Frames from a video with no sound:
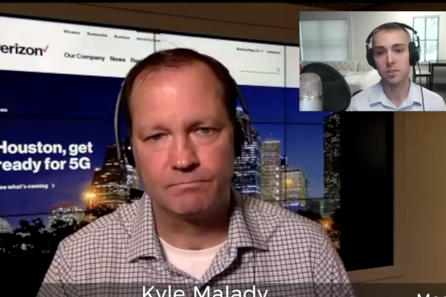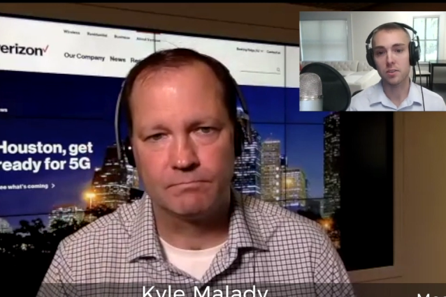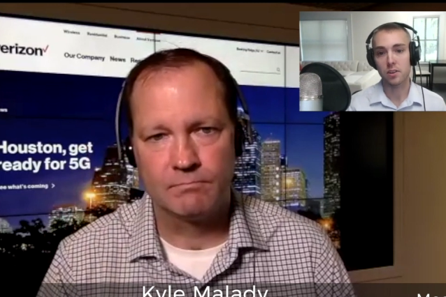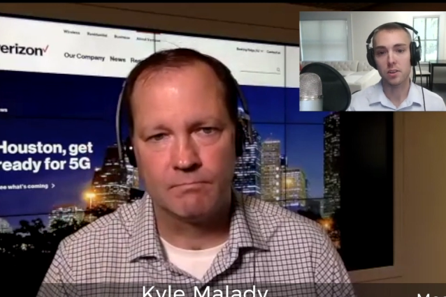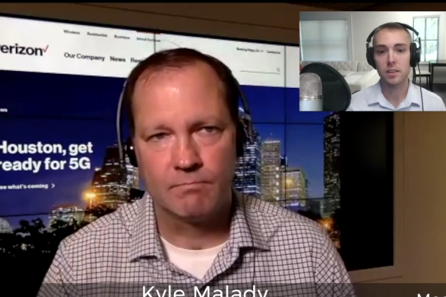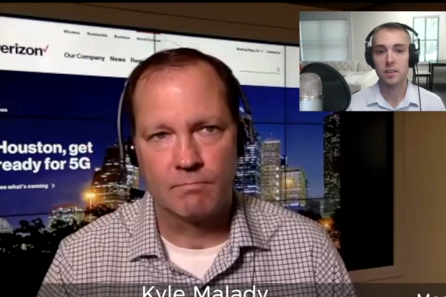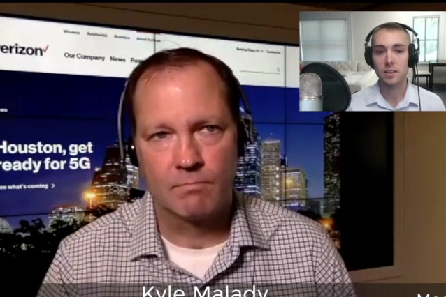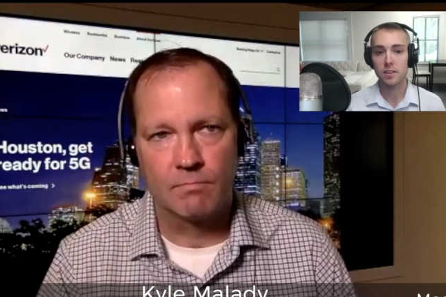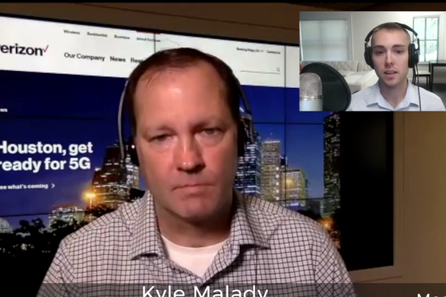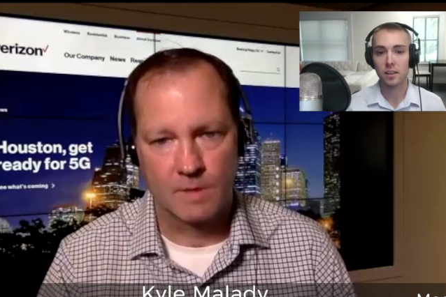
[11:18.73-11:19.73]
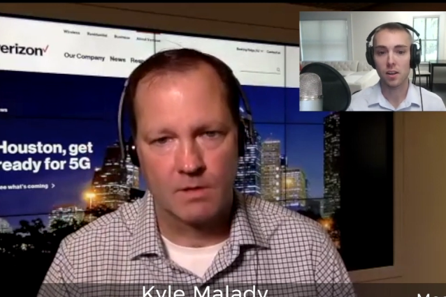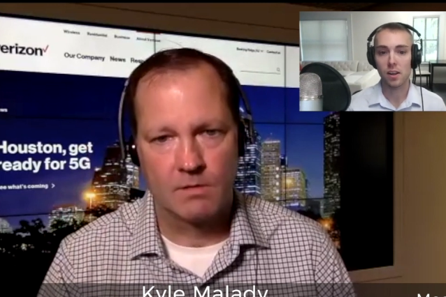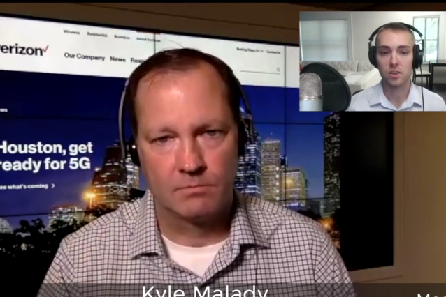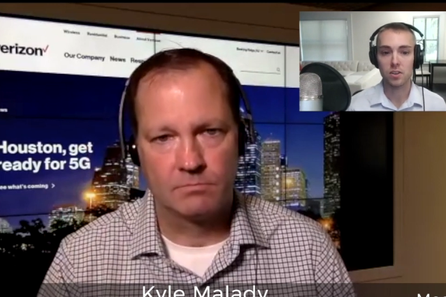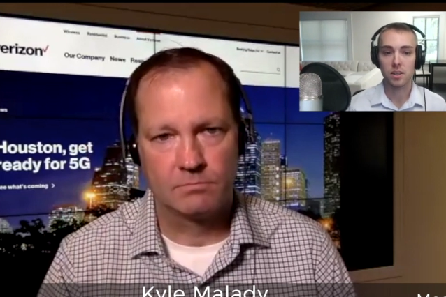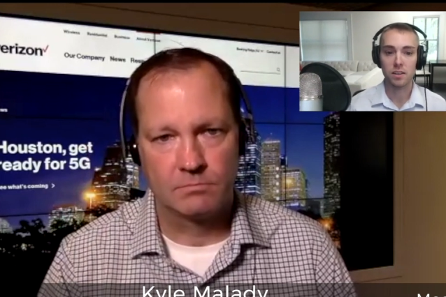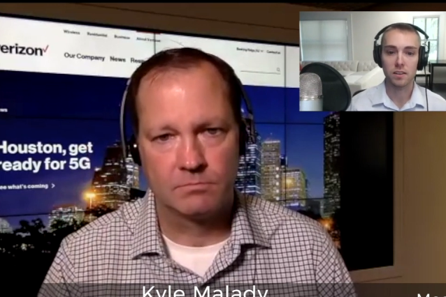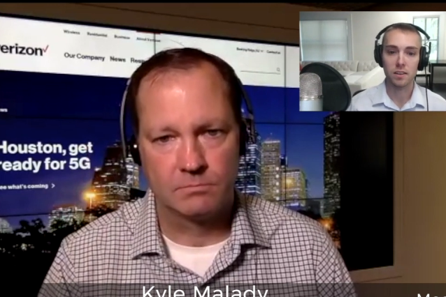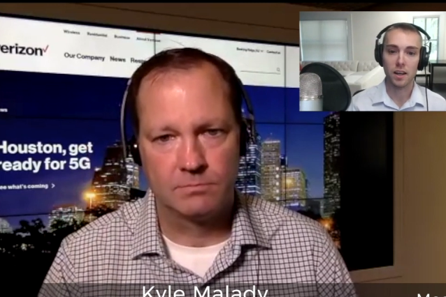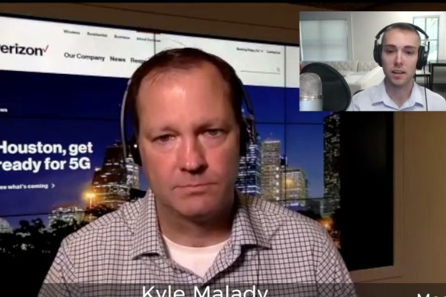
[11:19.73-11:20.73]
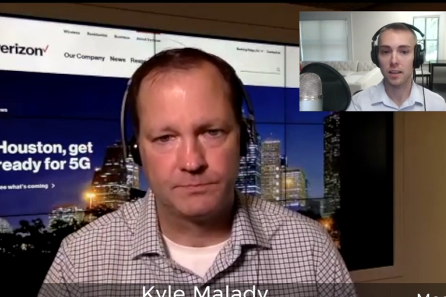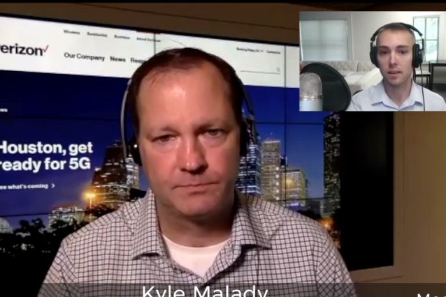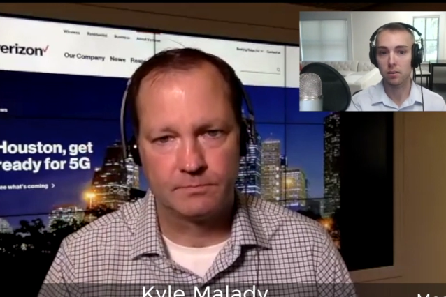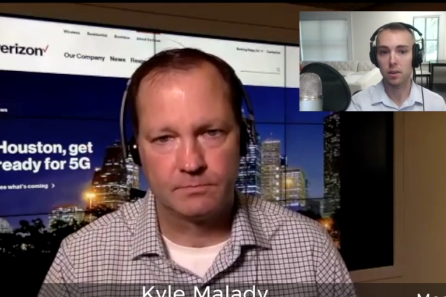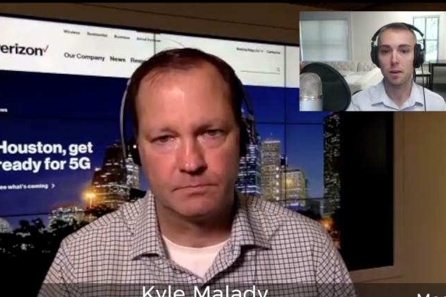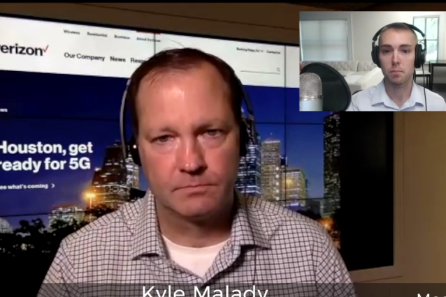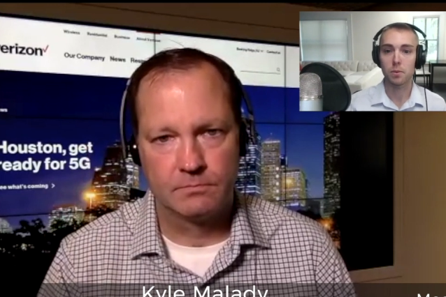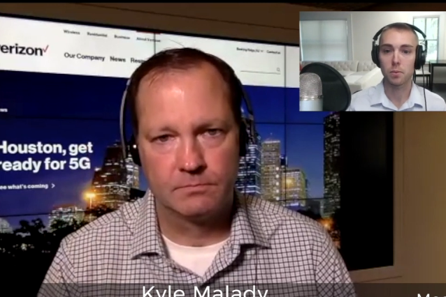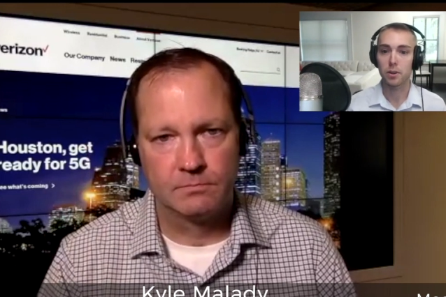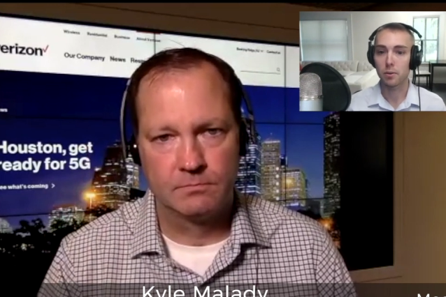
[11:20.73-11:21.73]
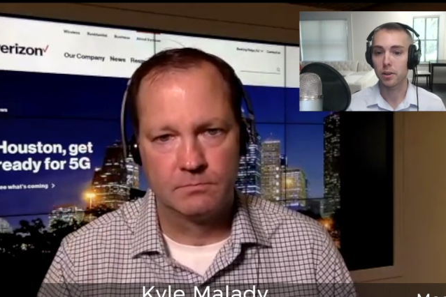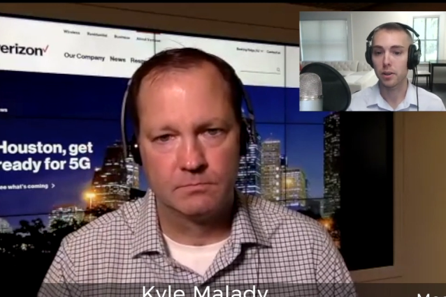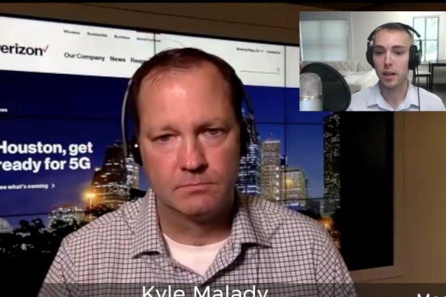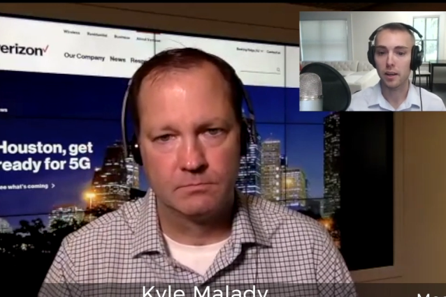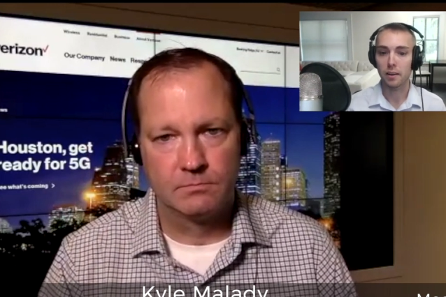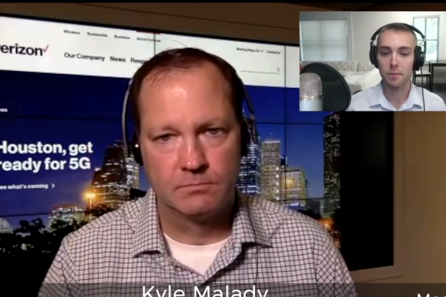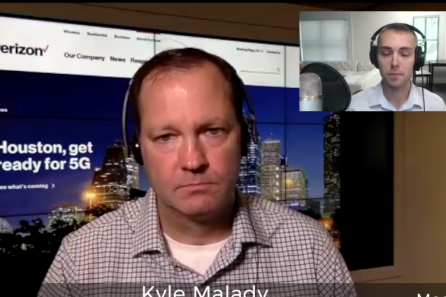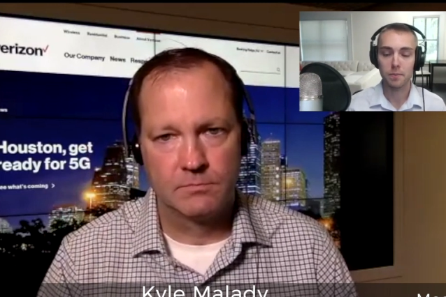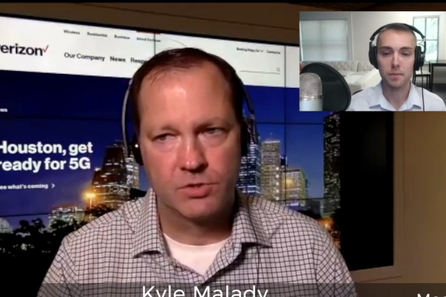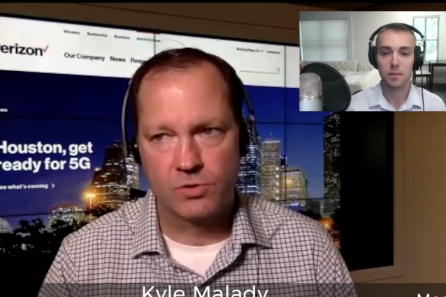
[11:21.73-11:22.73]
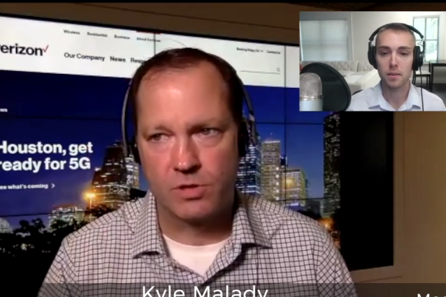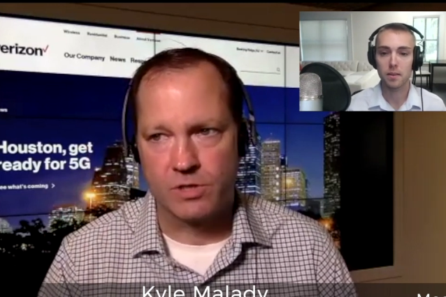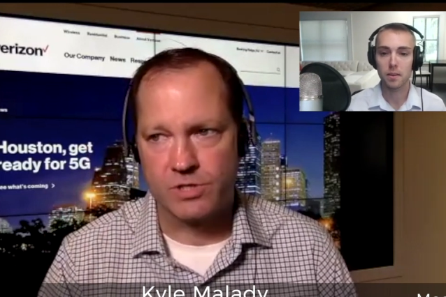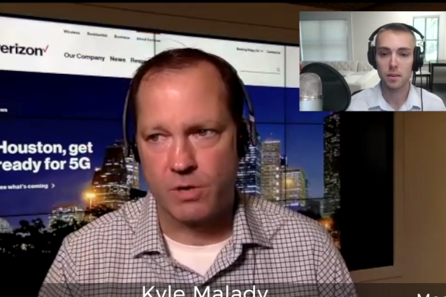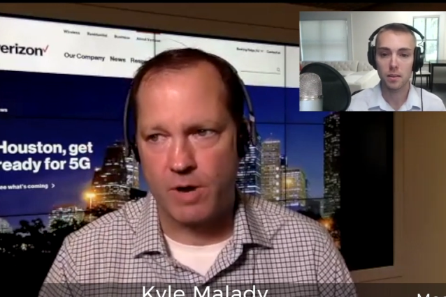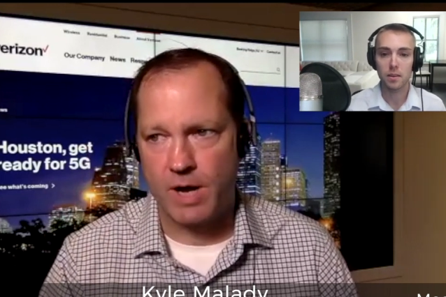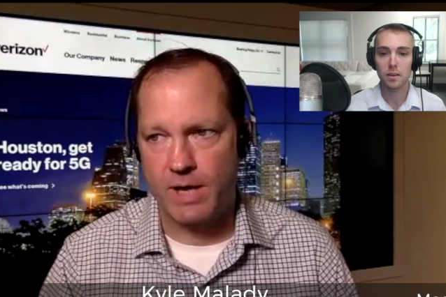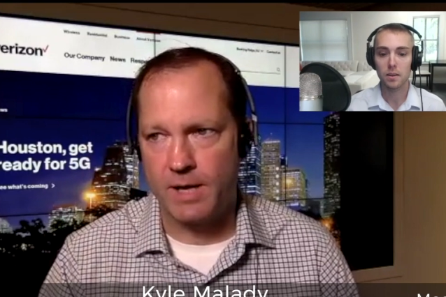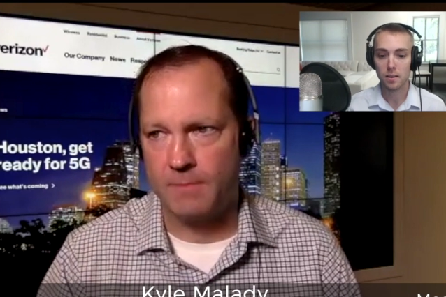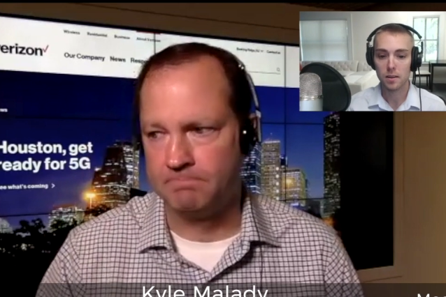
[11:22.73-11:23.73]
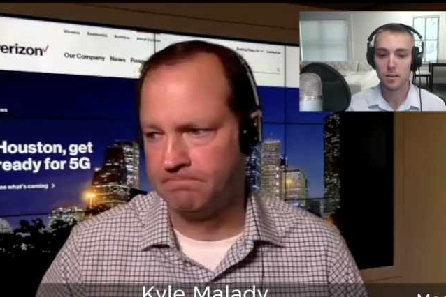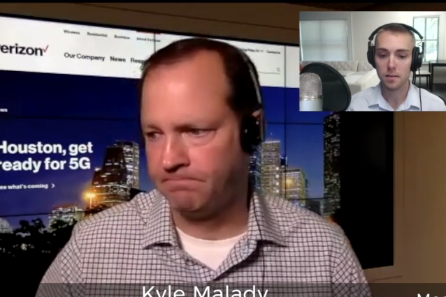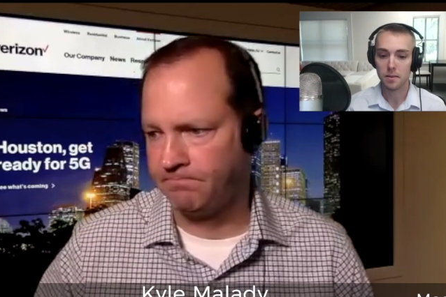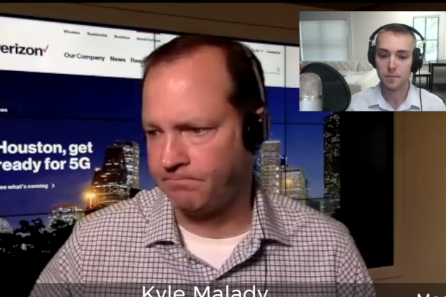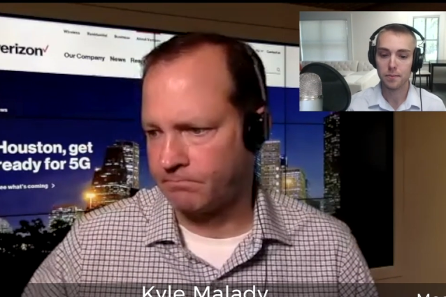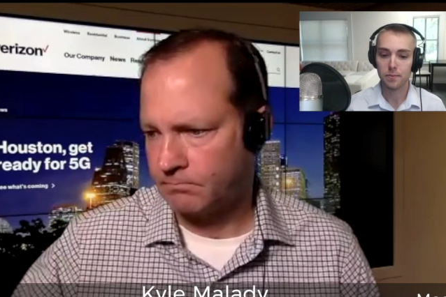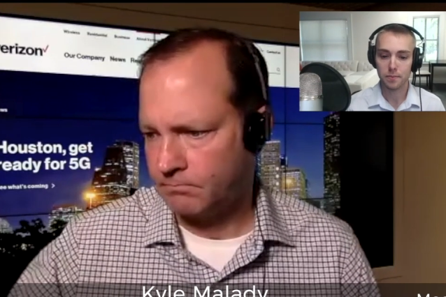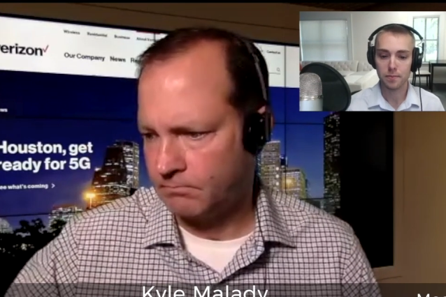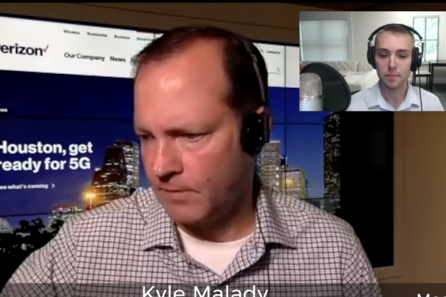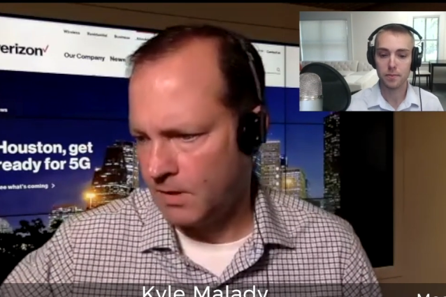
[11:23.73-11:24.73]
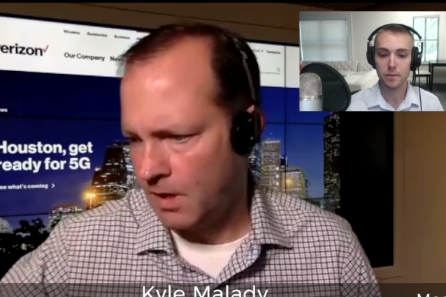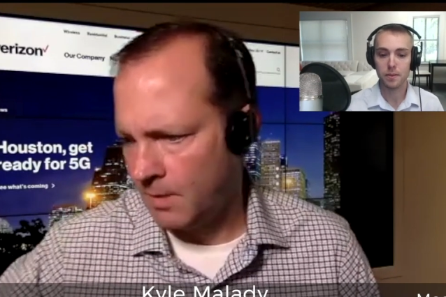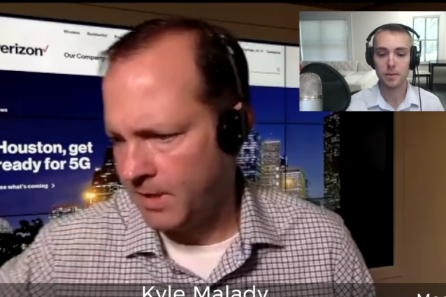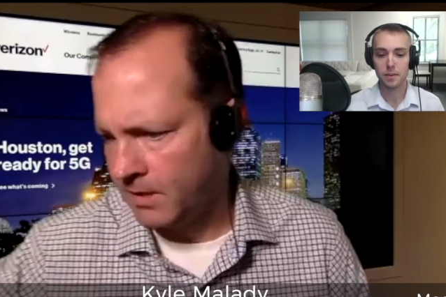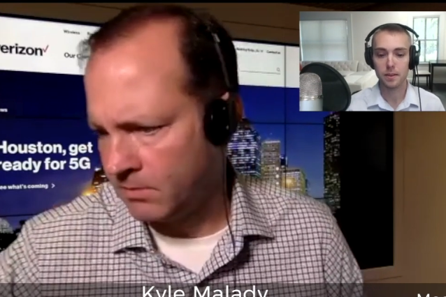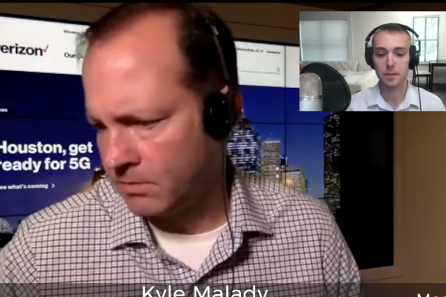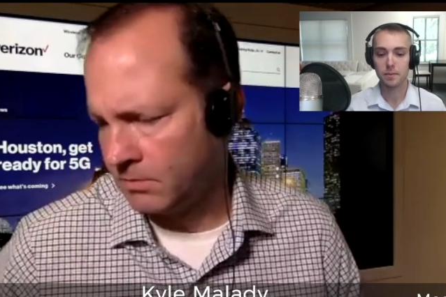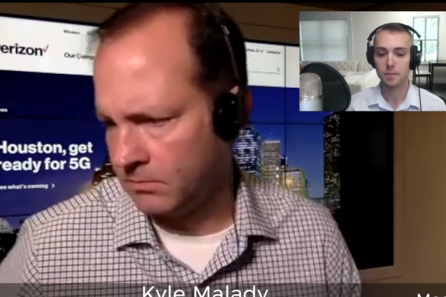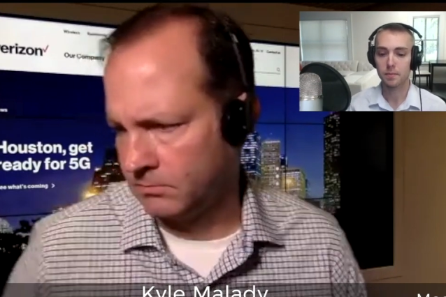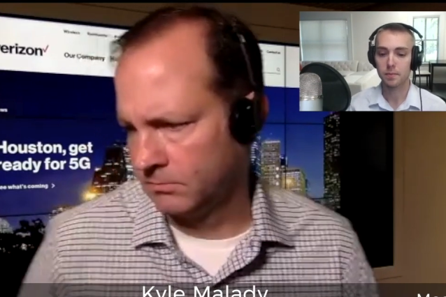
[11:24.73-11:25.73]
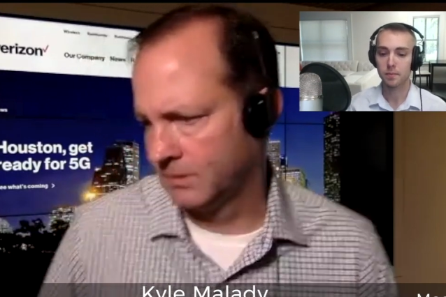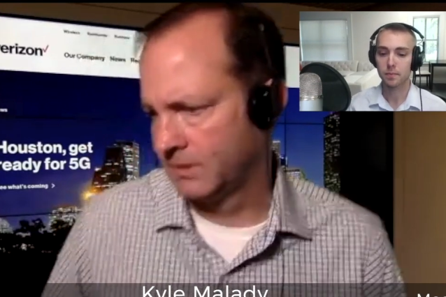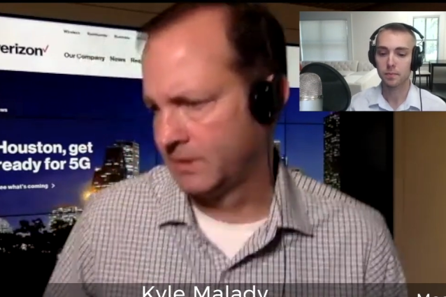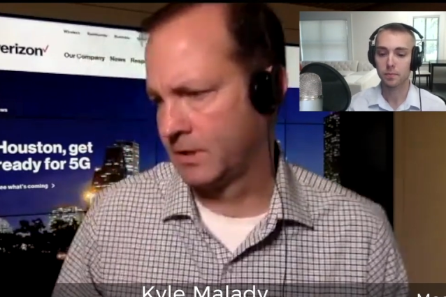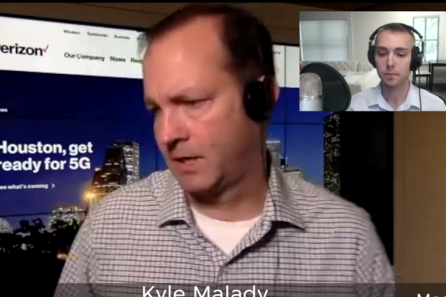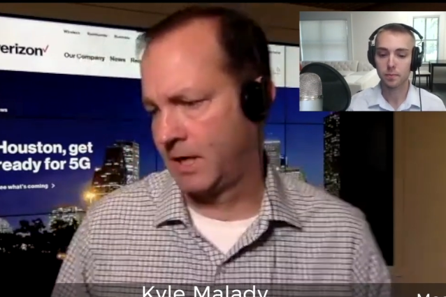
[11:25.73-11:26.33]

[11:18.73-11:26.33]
Speaker 1: started in technology, and then how you leveled up to where you are today.
Speaker 2: Sure. So I, um, I mean, it's a,